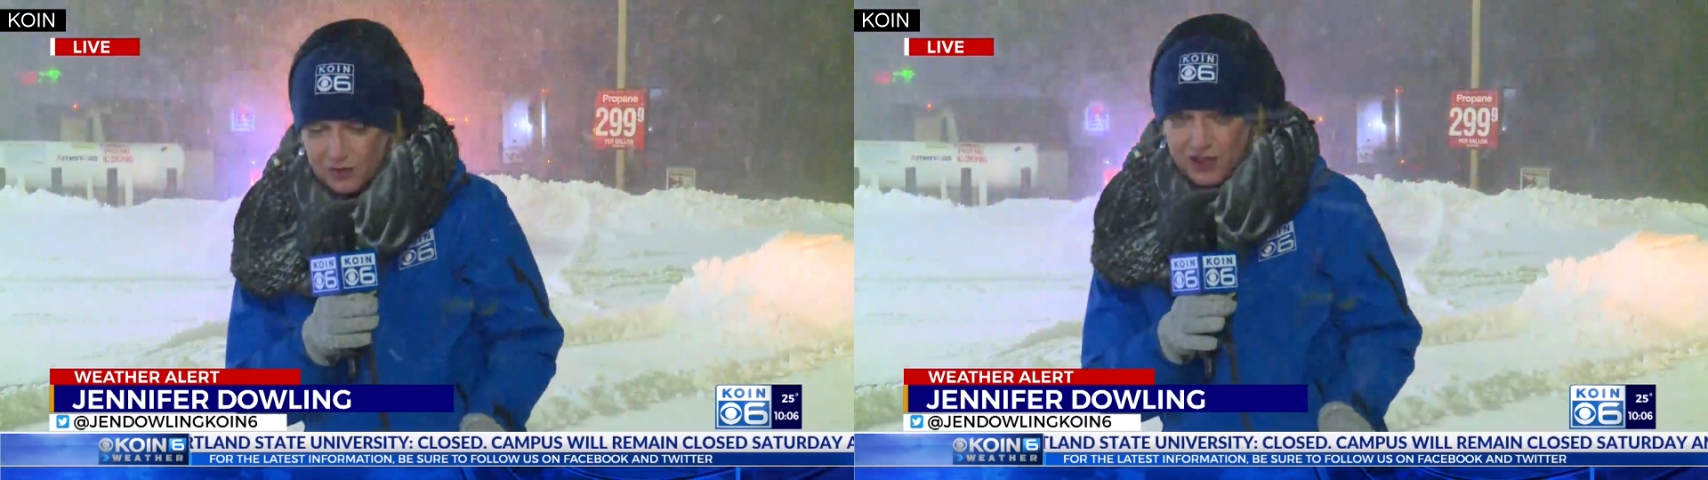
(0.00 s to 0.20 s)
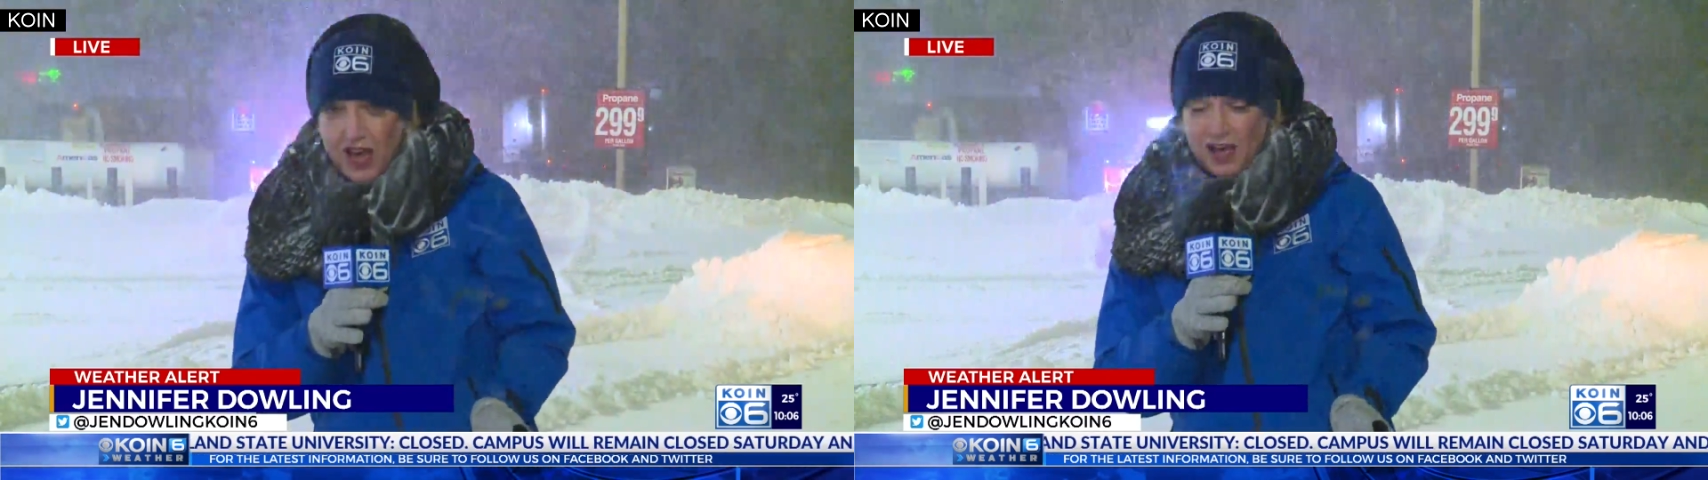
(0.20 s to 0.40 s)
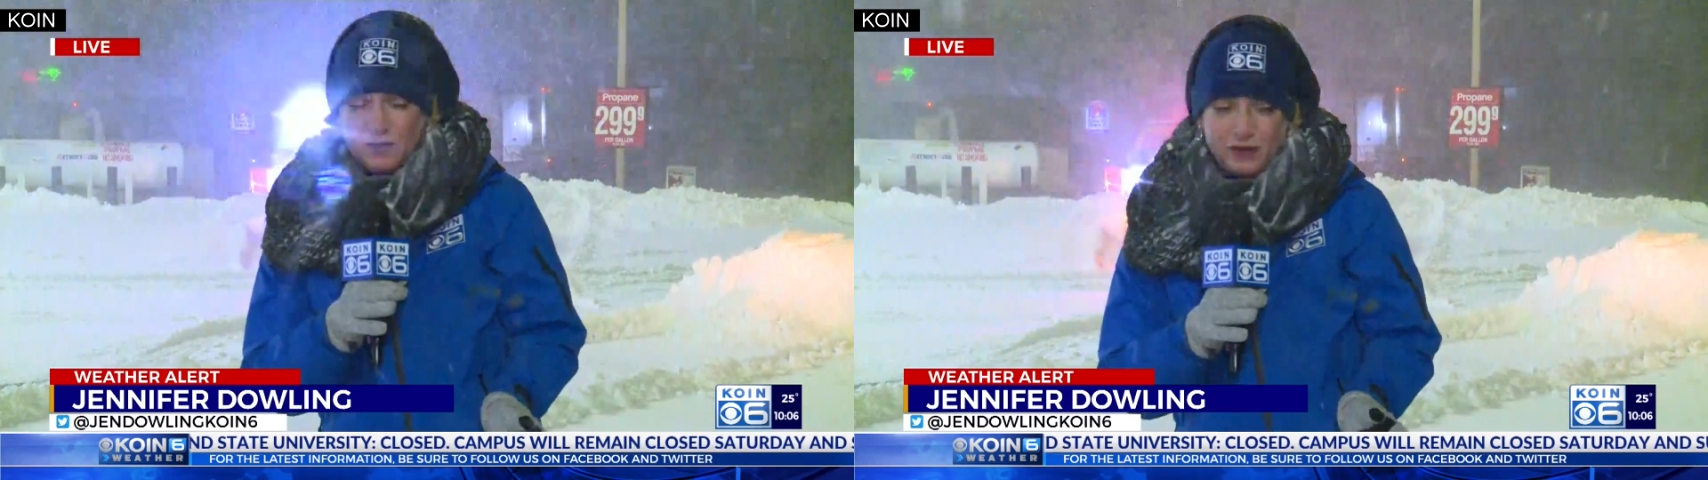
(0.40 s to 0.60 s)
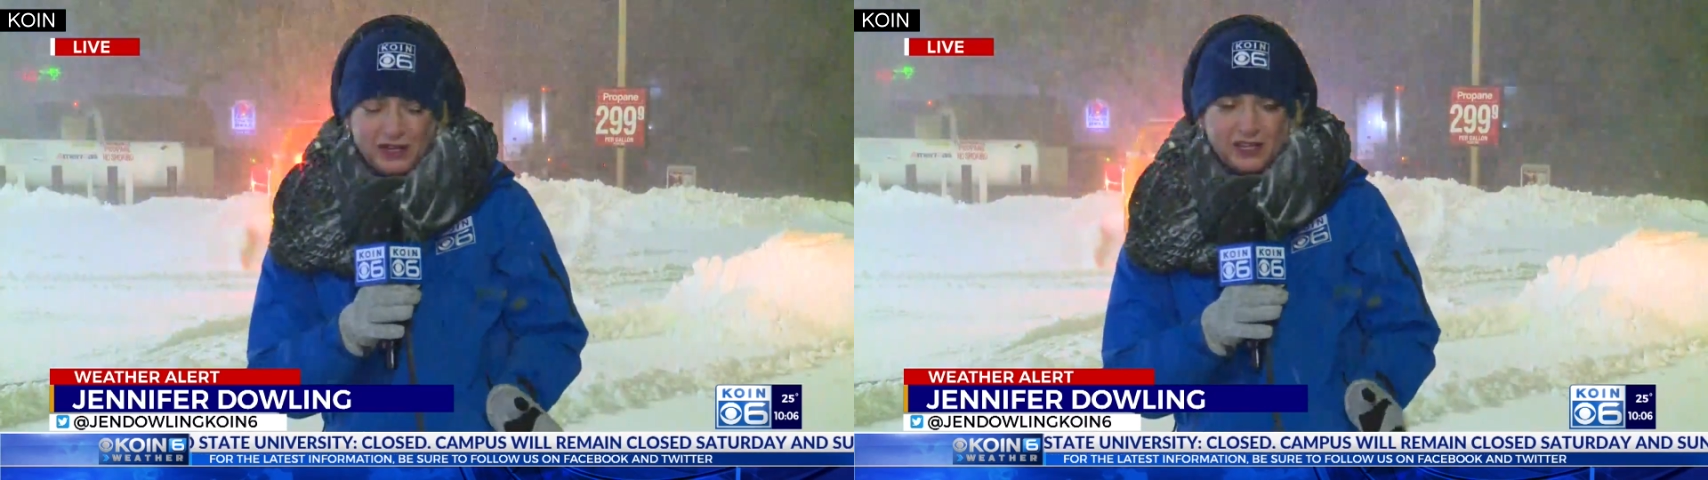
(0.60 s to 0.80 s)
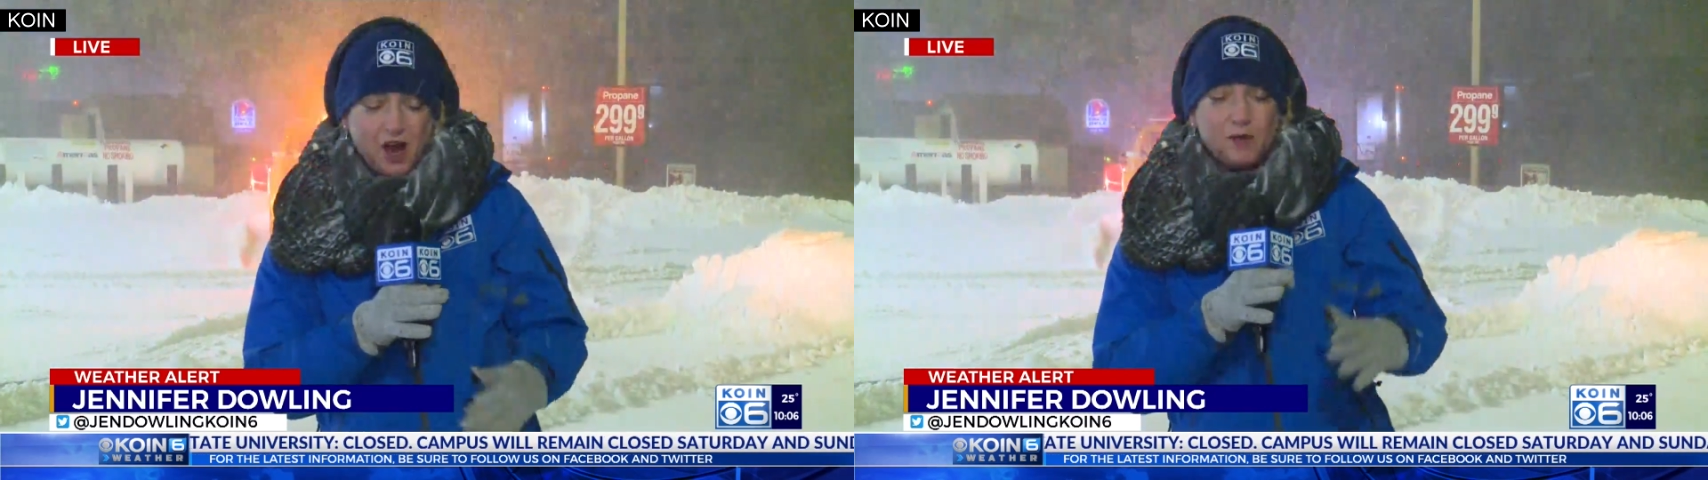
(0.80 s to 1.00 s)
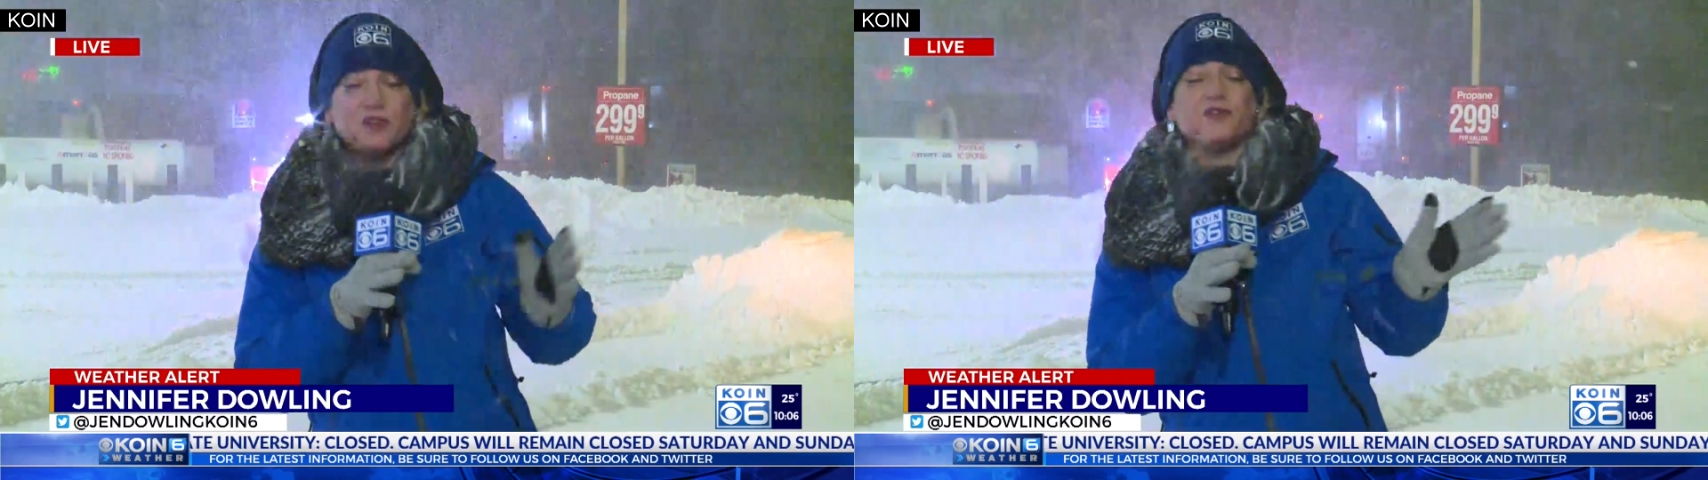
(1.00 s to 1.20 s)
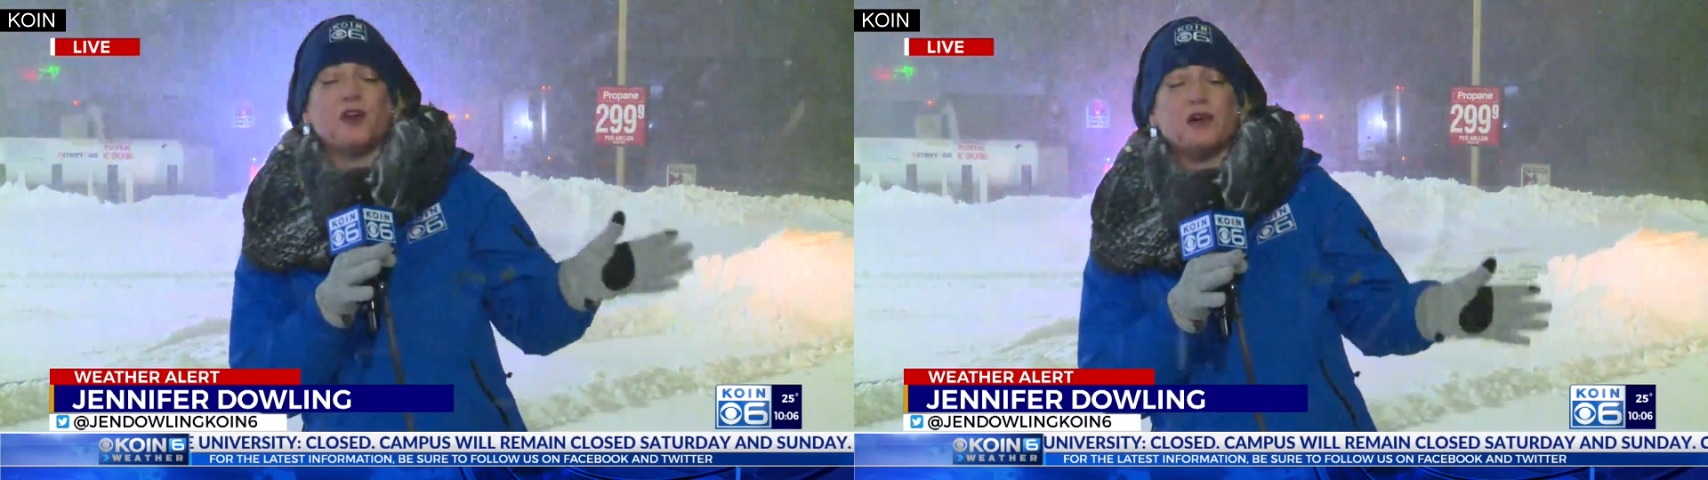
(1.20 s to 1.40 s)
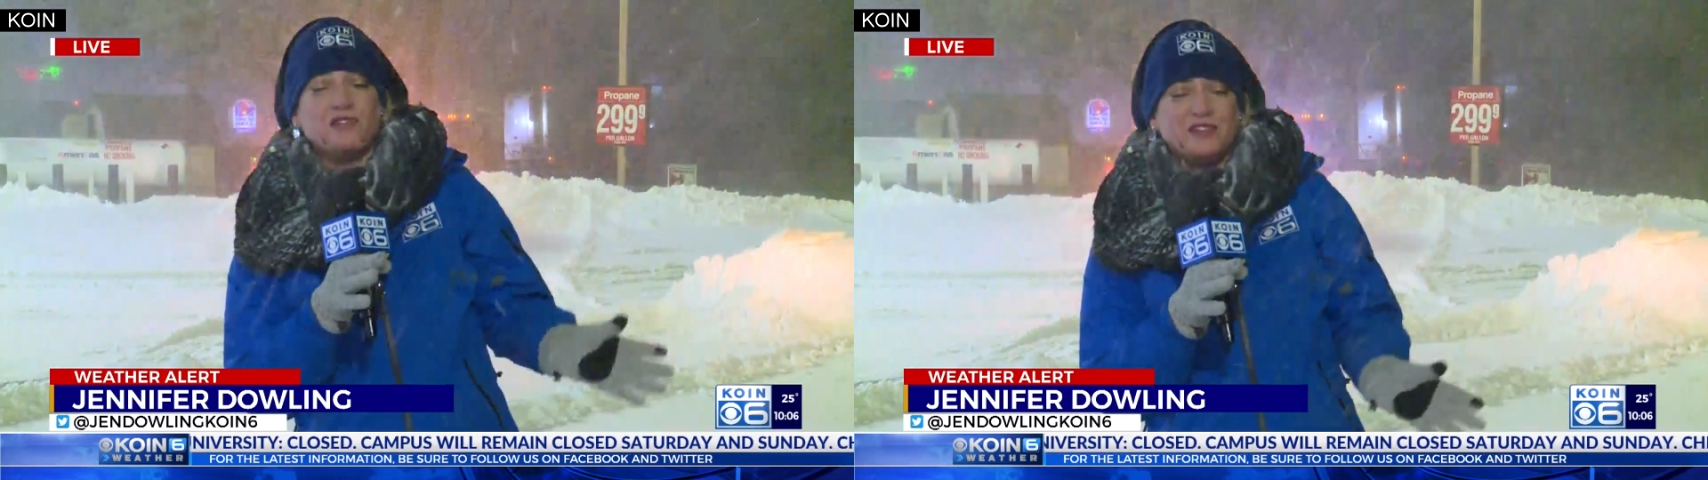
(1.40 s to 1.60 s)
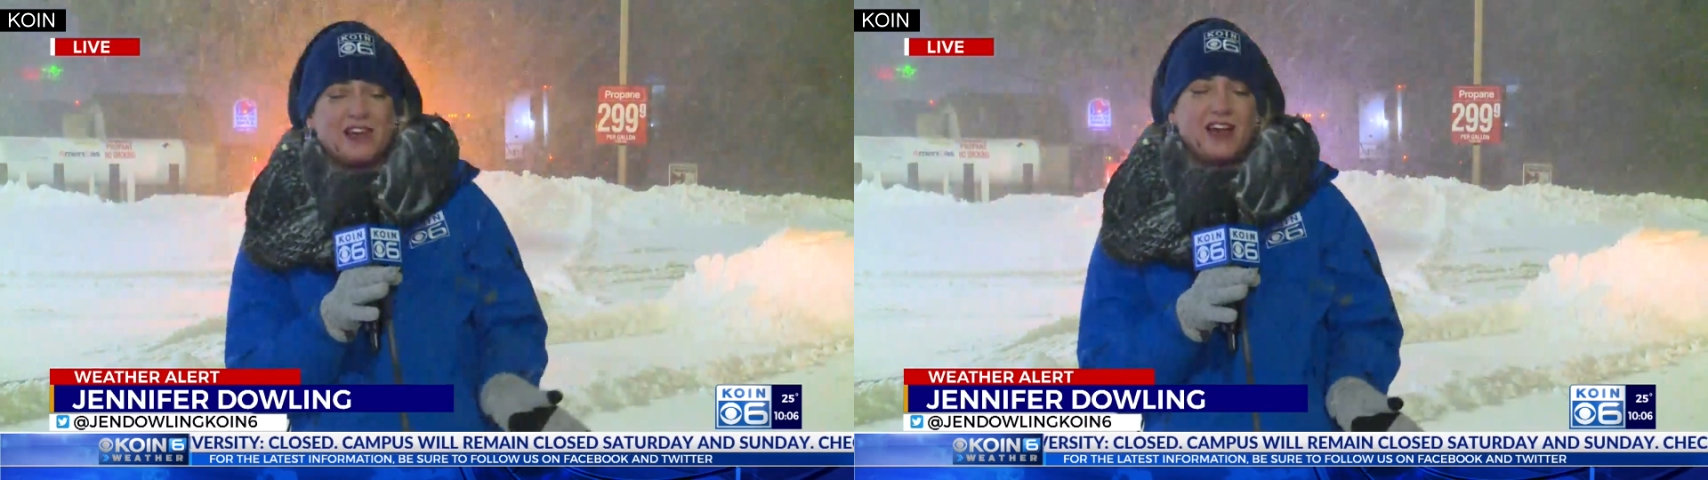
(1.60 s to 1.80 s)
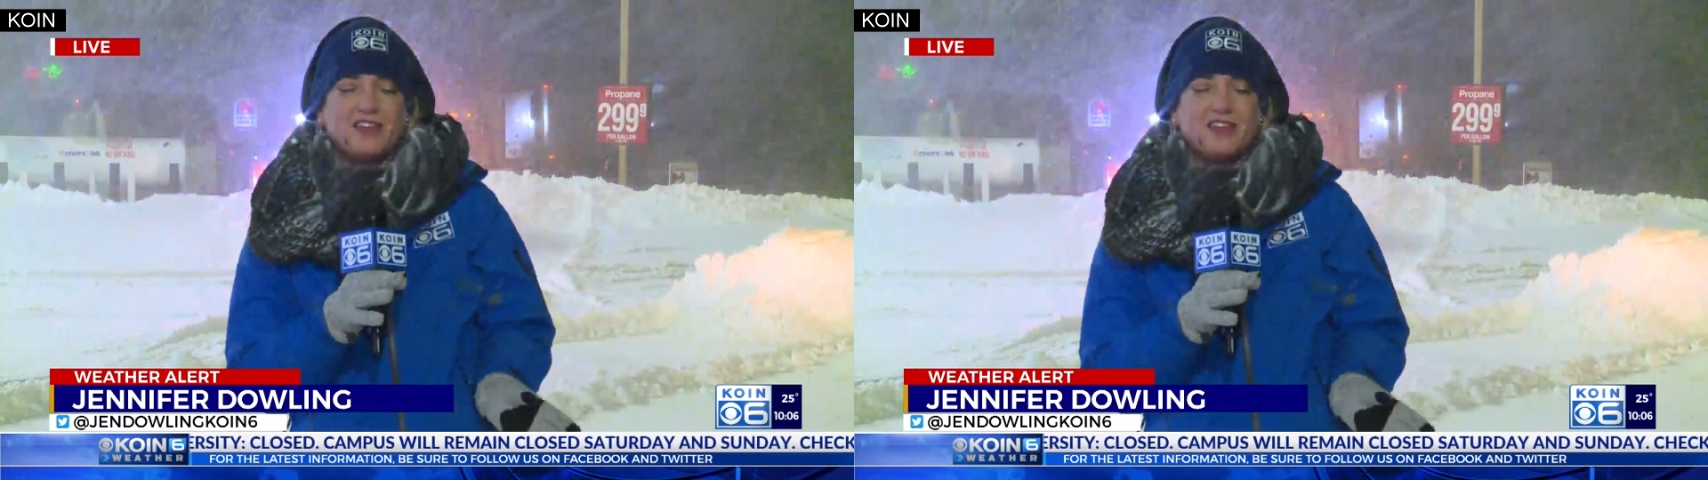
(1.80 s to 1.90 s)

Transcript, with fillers: was on when he almost froze to death?